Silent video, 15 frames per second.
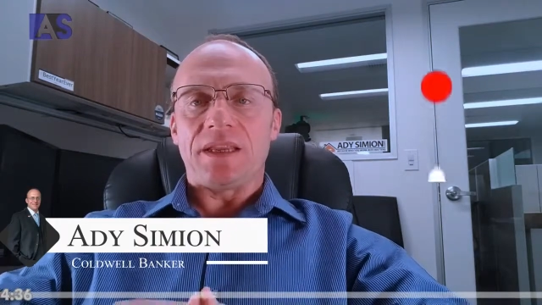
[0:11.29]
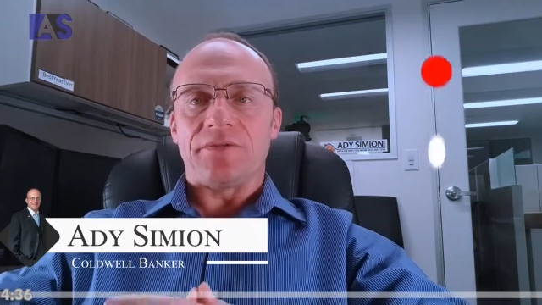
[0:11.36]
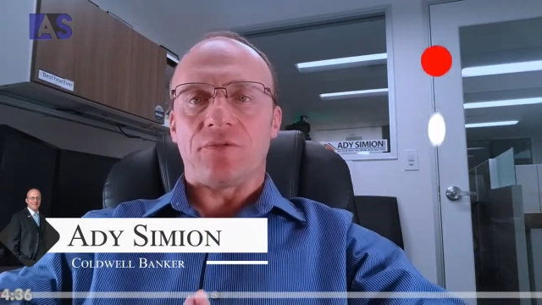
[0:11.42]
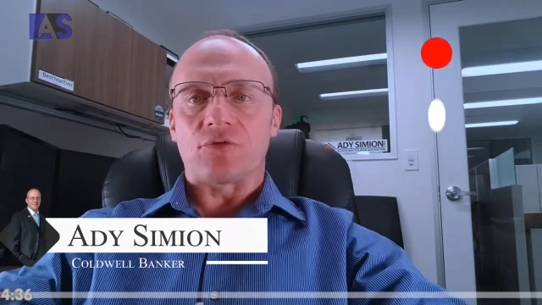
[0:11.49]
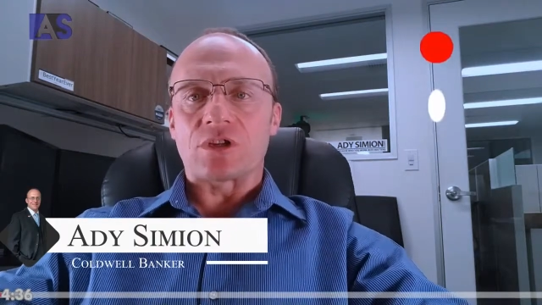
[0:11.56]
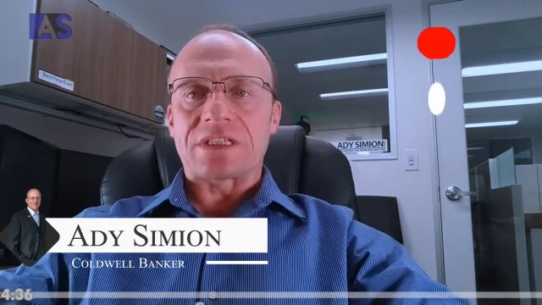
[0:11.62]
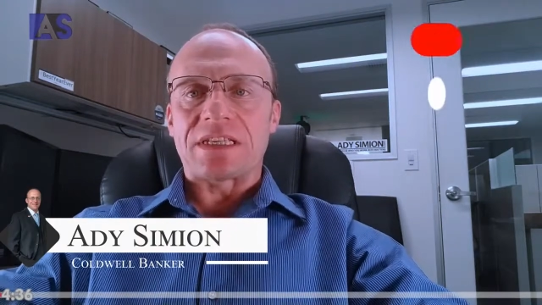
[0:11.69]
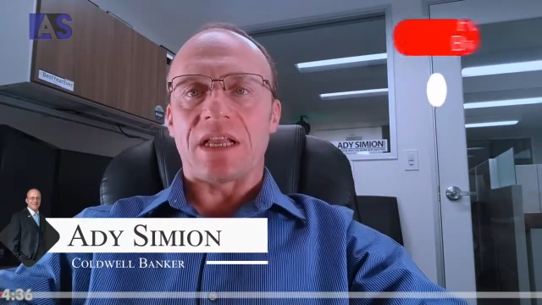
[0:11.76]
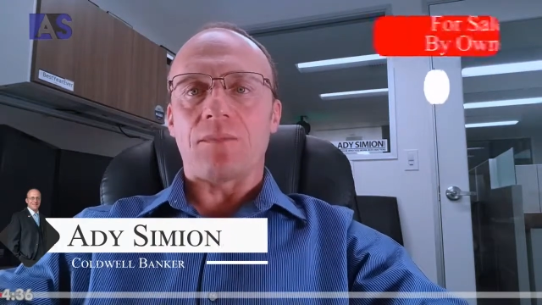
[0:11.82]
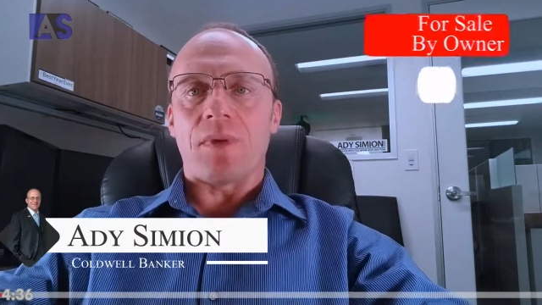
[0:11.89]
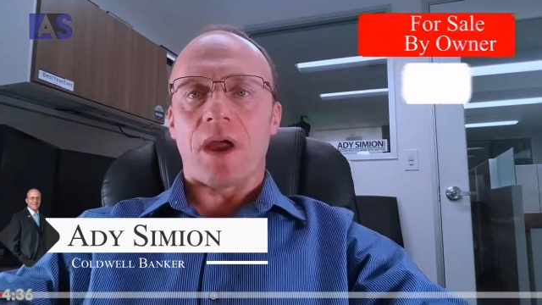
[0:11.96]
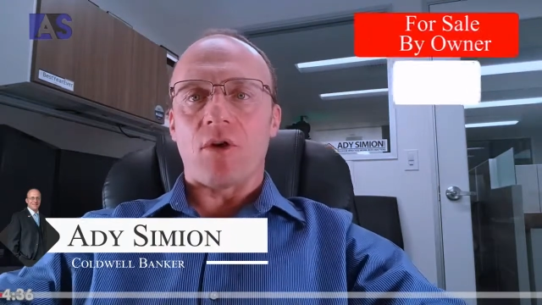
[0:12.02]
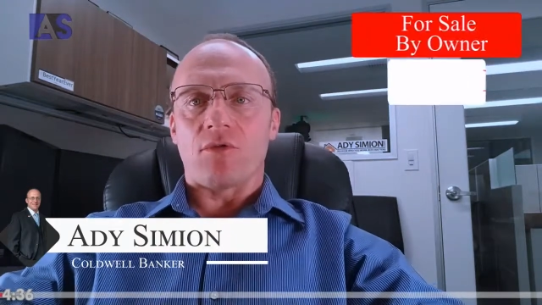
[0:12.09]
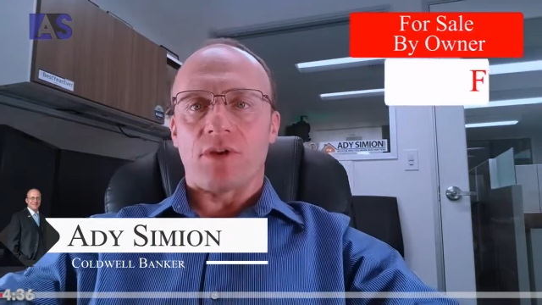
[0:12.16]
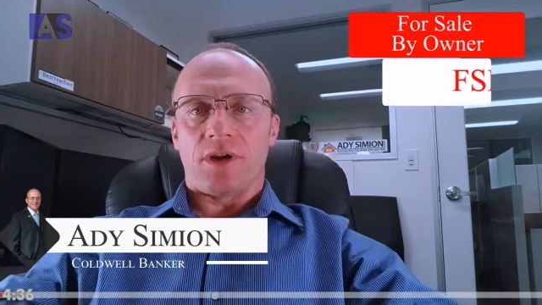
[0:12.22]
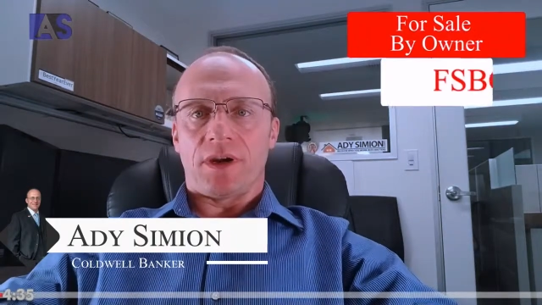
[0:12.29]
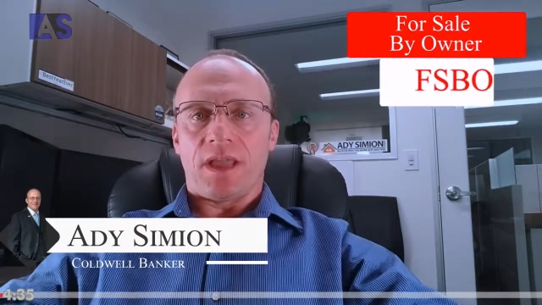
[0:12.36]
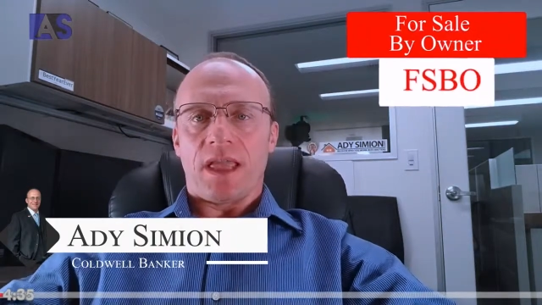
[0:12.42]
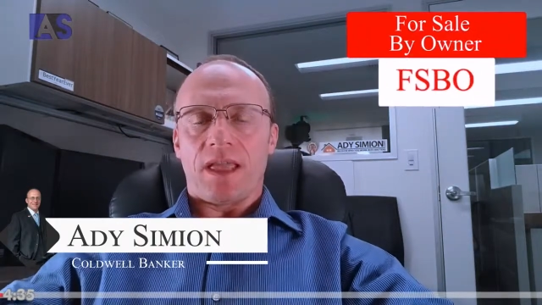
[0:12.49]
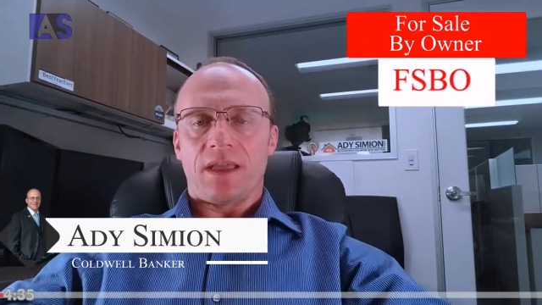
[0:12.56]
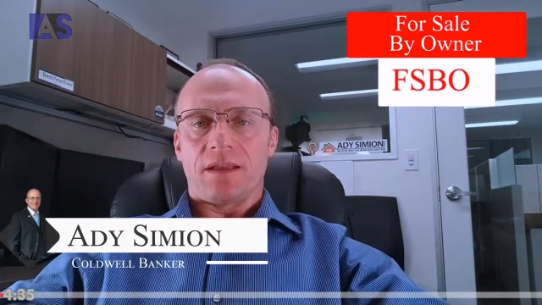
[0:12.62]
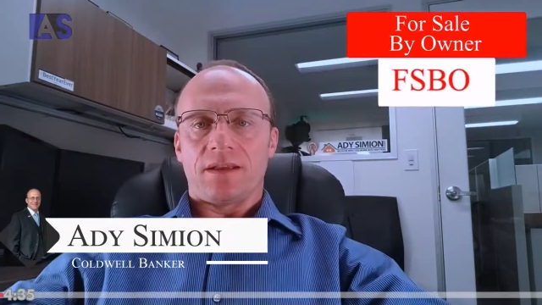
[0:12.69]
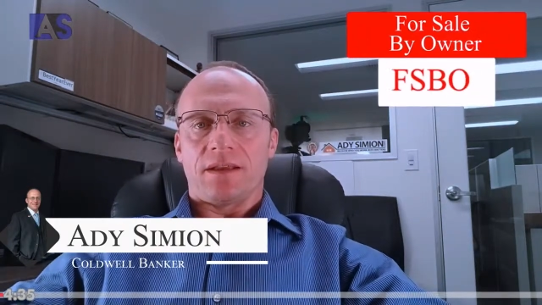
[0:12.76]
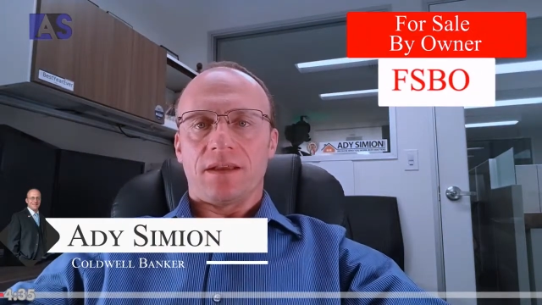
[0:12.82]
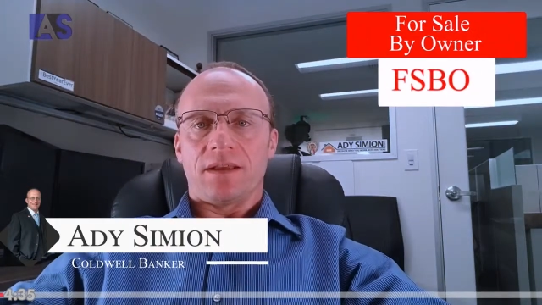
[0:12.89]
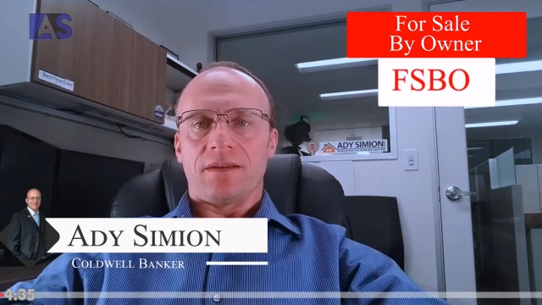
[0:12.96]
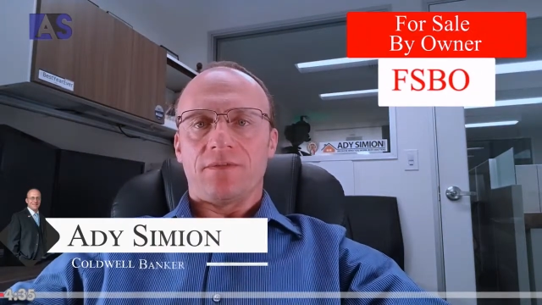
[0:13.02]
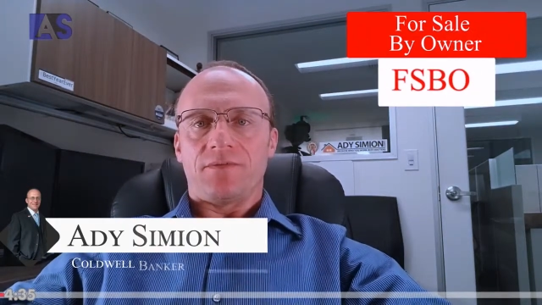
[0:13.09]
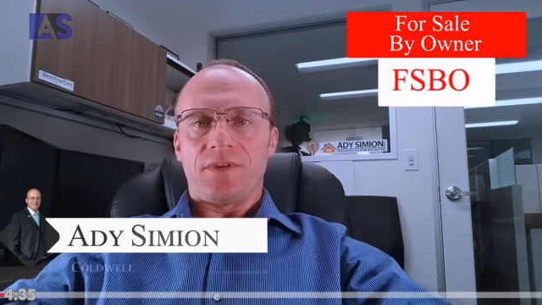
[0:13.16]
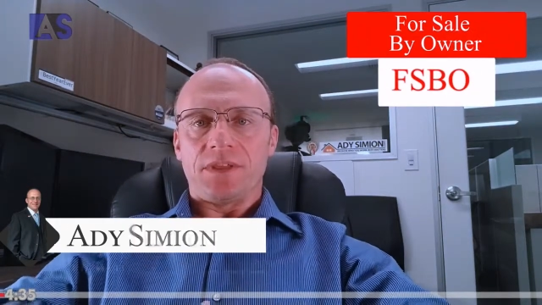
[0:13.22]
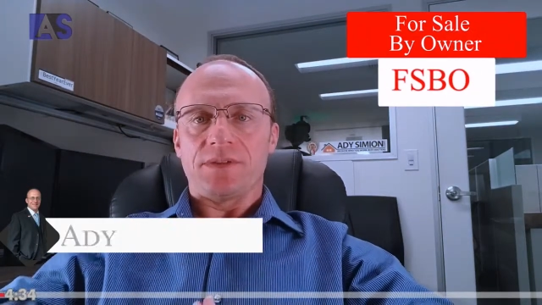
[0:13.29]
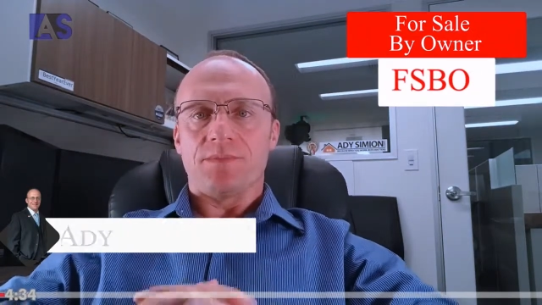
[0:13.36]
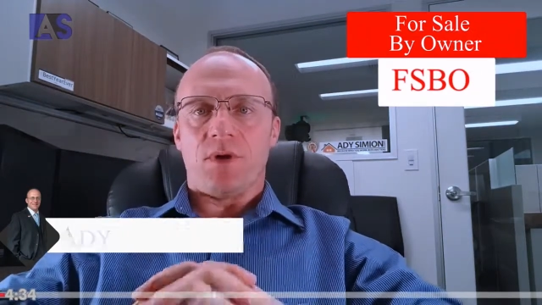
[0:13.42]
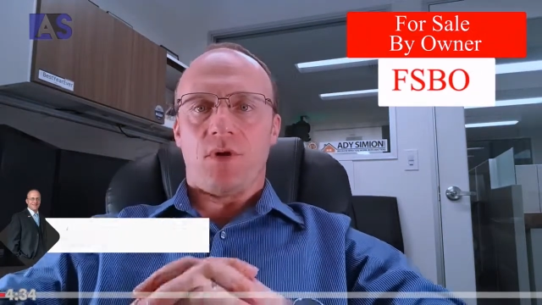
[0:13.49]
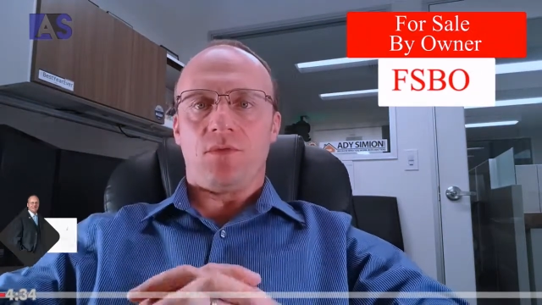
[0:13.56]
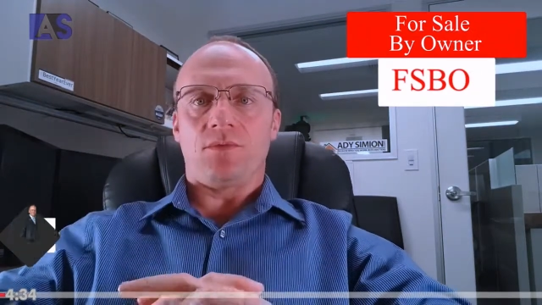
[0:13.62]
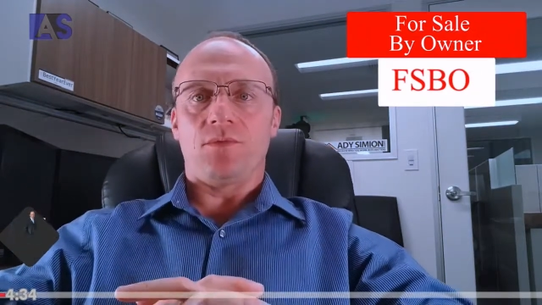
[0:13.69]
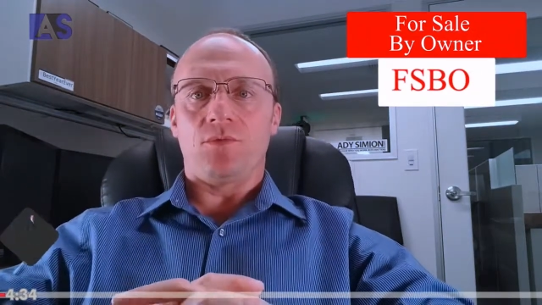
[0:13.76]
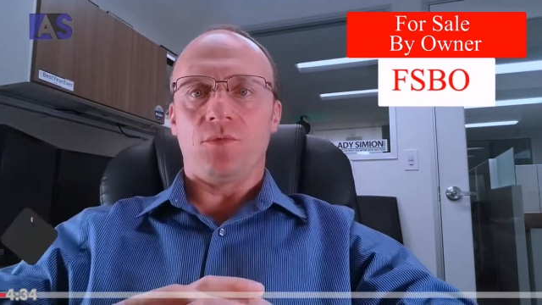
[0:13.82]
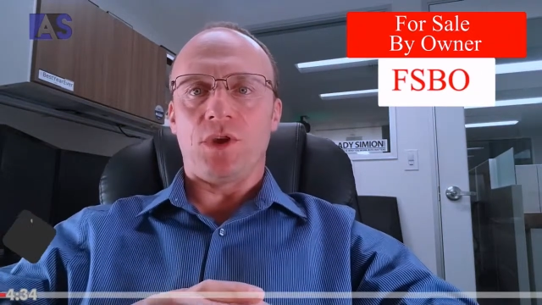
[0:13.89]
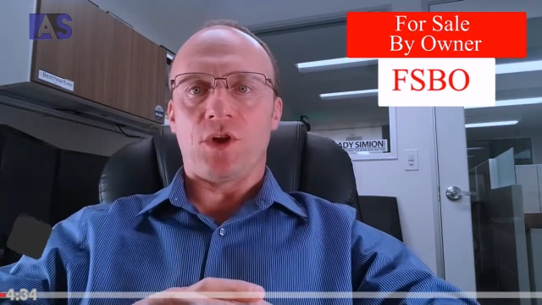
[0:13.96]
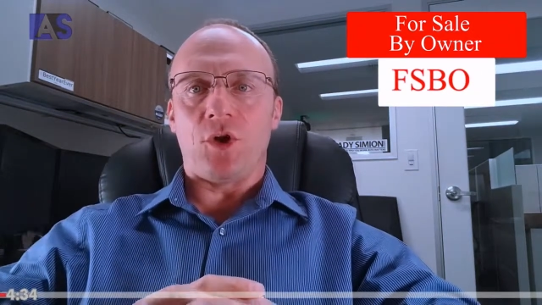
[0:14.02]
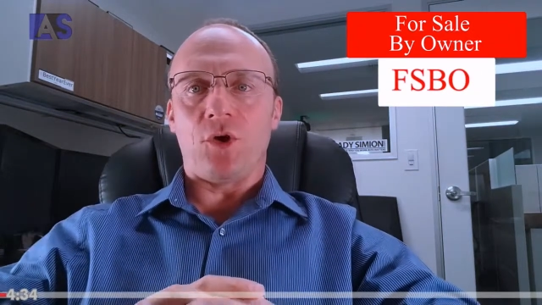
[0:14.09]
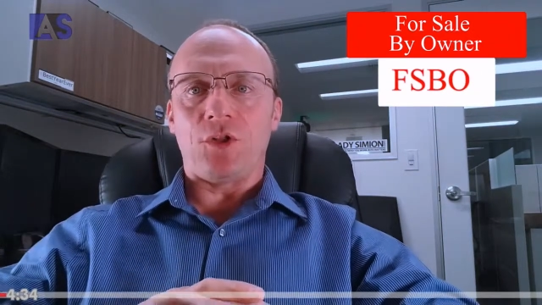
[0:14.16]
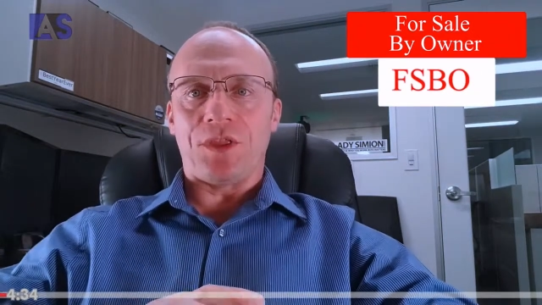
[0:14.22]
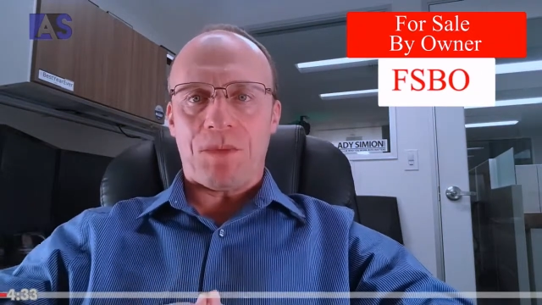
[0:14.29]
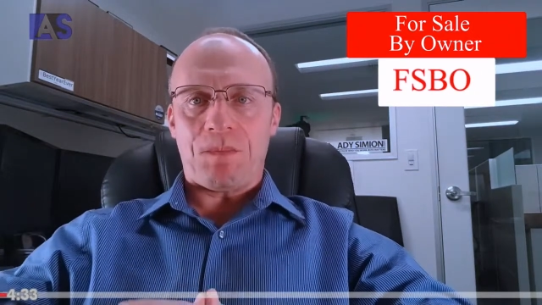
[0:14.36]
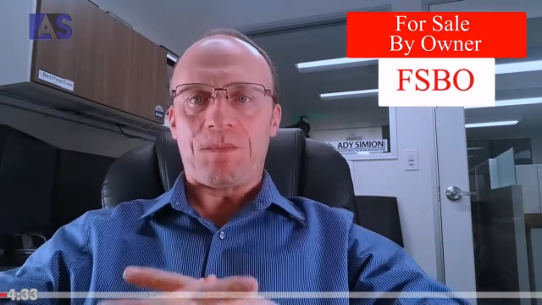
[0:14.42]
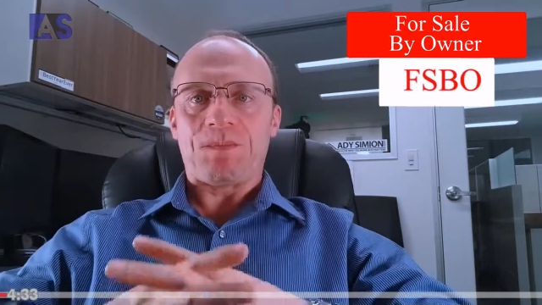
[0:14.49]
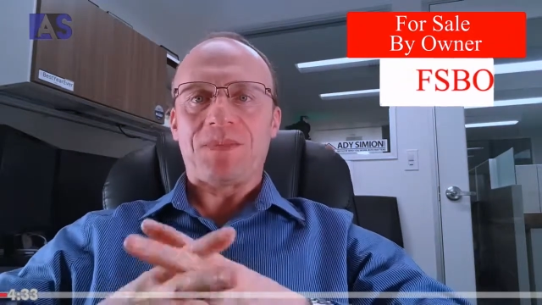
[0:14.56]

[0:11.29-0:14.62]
a for sale by owner, FSBO, we call them.